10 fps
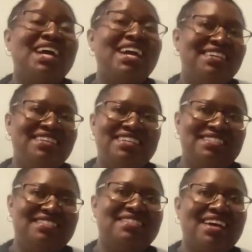I get
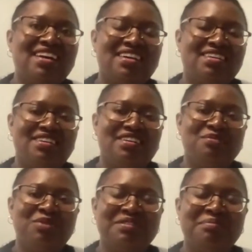stuck
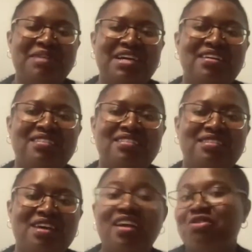with math,
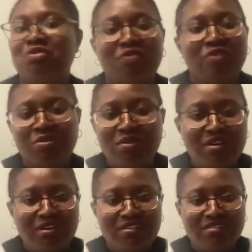I go for a
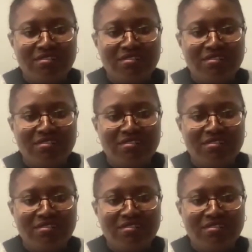walk.